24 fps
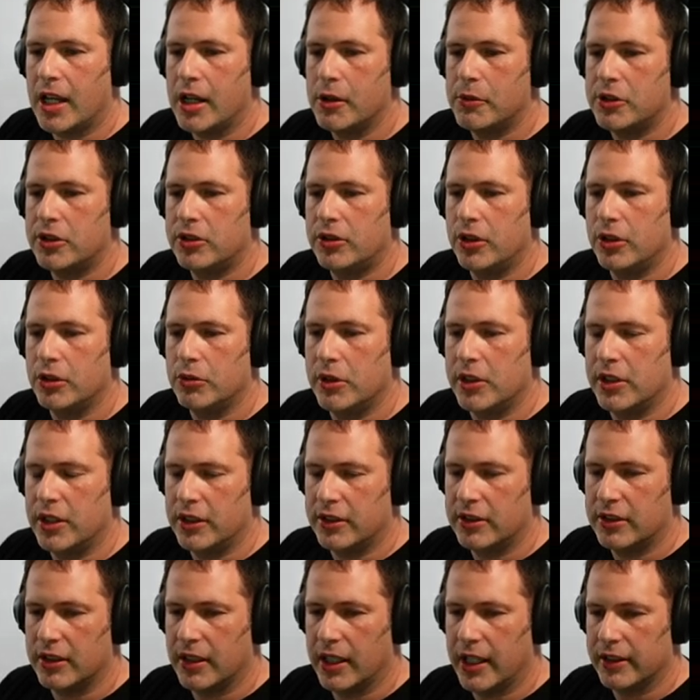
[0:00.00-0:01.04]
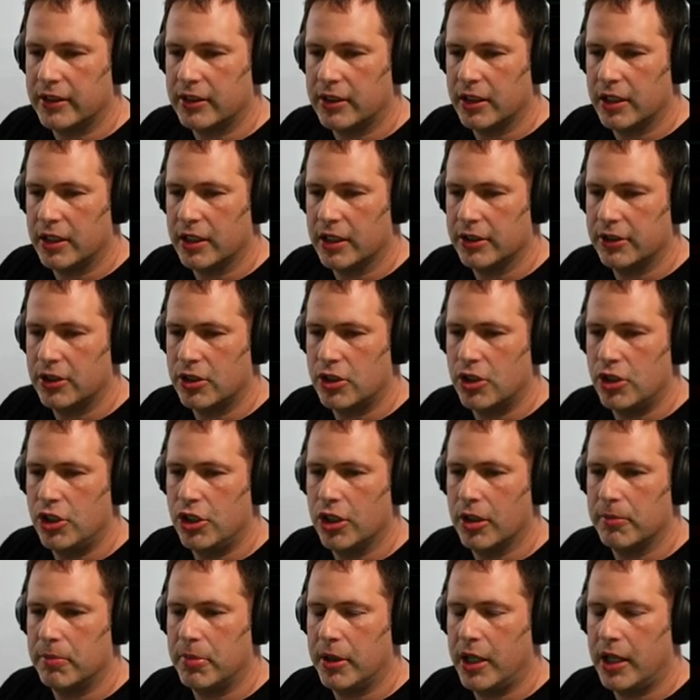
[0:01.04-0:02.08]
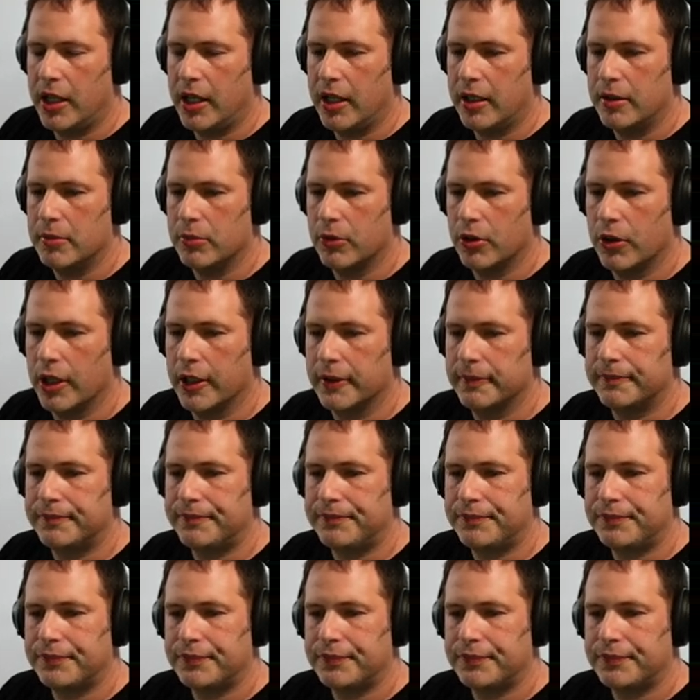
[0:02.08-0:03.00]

I was doing this lesson, I'll just jump ahead more.